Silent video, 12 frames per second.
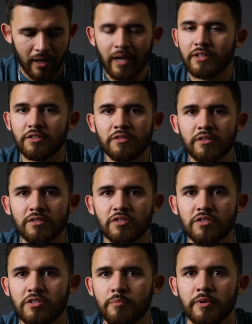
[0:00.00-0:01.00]
And you can
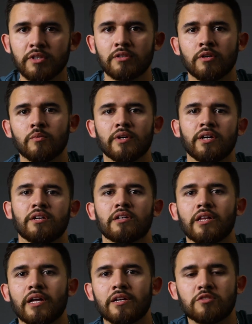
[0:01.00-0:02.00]
just, depending on what kind of
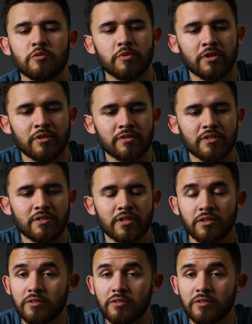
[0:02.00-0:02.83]
glass you put on this thing,